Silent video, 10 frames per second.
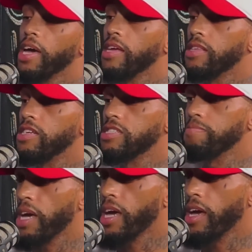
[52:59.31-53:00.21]
Man,
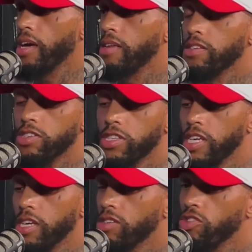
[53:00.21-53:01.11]
this man
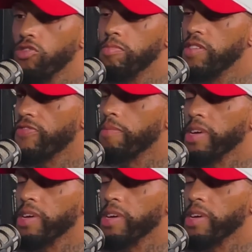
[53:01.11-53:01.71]
didn't know me